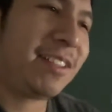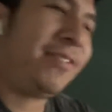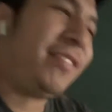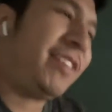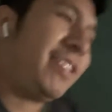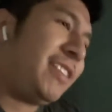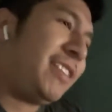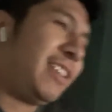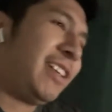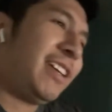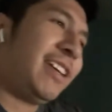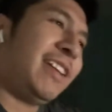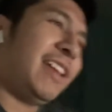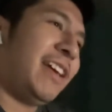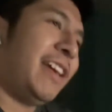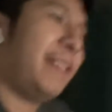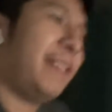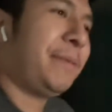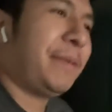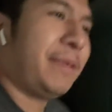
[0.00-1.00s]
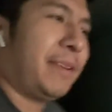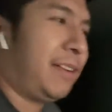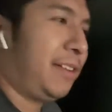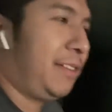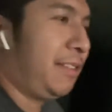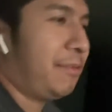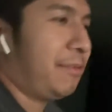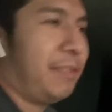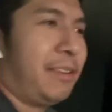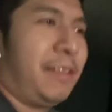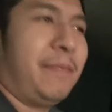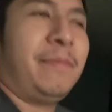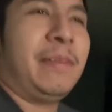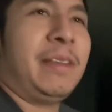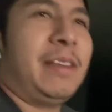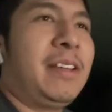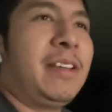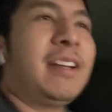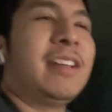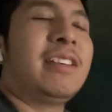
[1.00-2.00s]
fans, you can hate me all you want, but
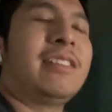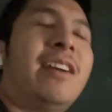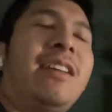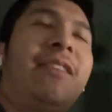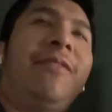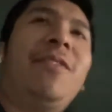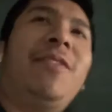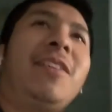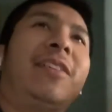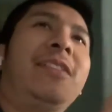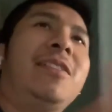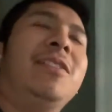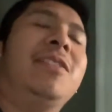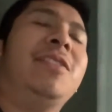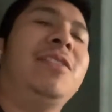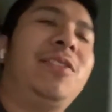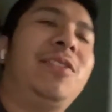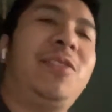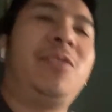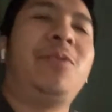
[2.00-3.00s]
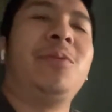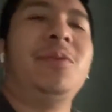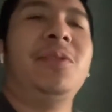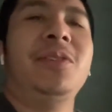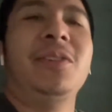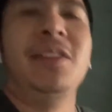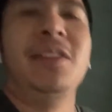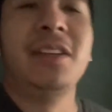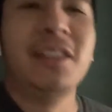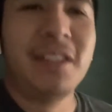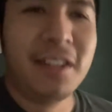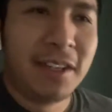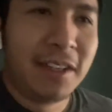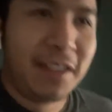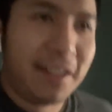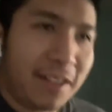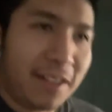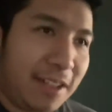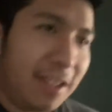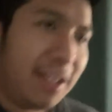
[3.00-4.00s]
you guys got fucking destroyed.
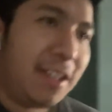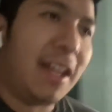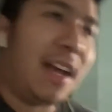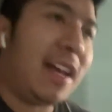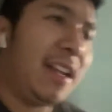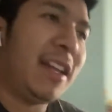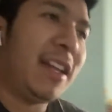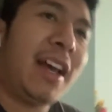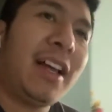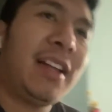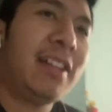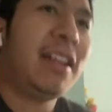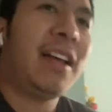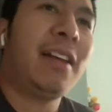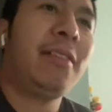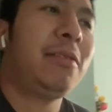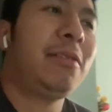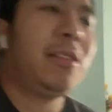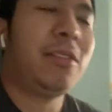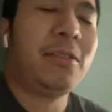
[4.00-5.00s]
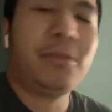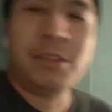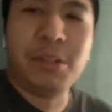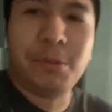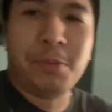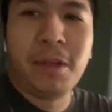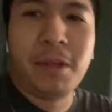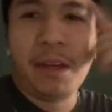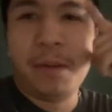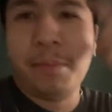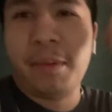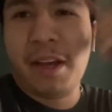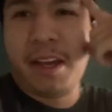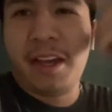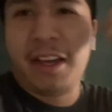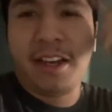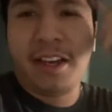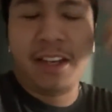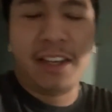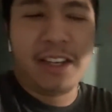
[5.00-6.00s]
Uh, that, that, will always be in my
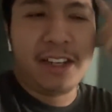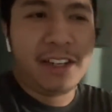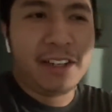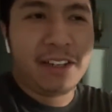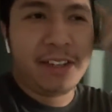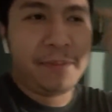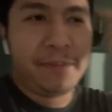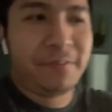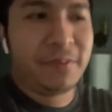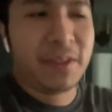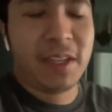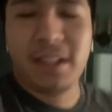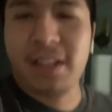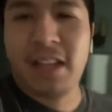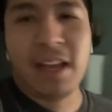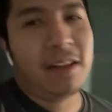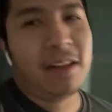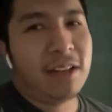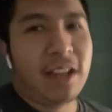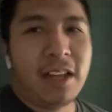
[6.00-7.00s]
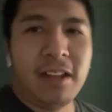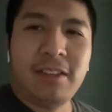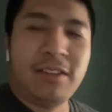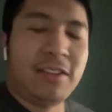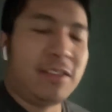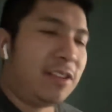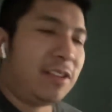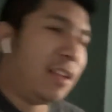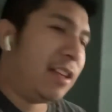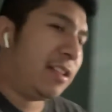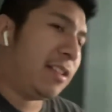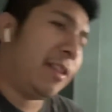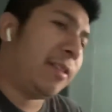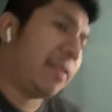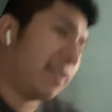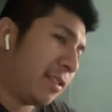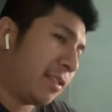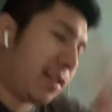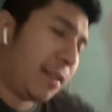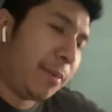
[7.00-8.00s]
head. That, that, that's,
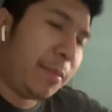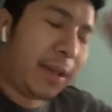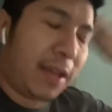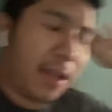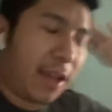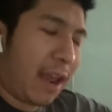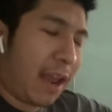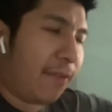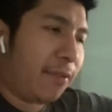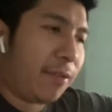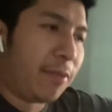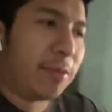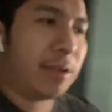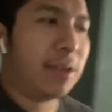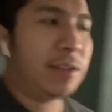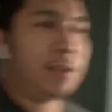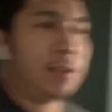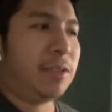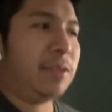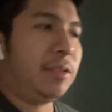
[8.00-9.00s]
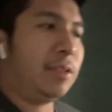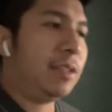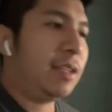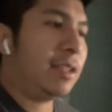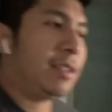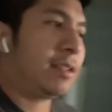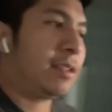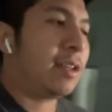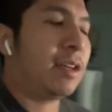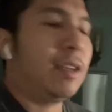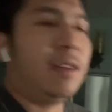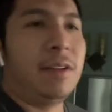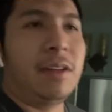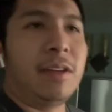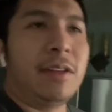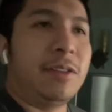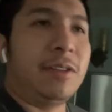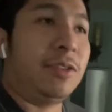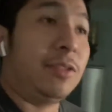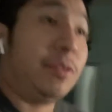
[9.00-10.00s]
it's going to be everywhere, so you guys are kind of like
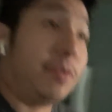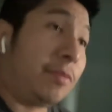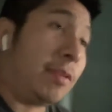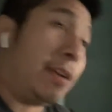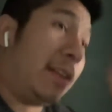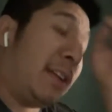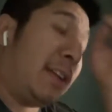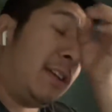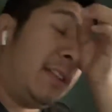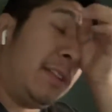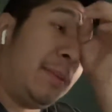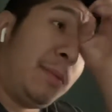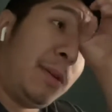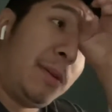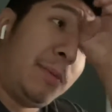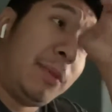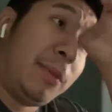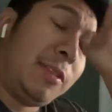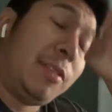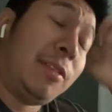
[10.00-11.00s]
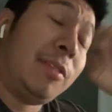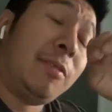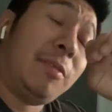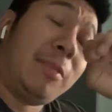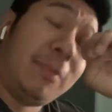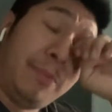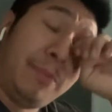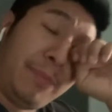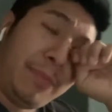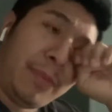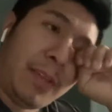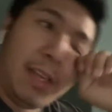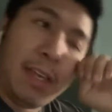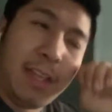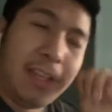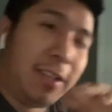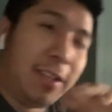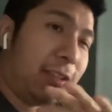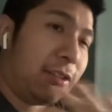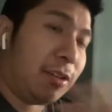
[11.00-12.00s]
a joke right now at the moment. So,
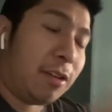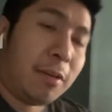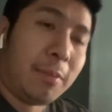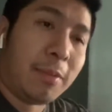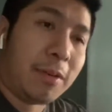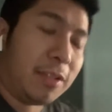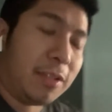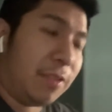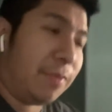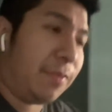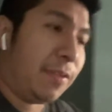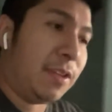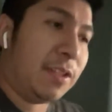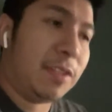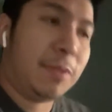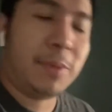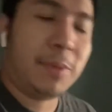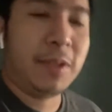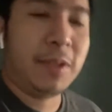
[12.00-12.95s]
hey, sorry, Barca fans, but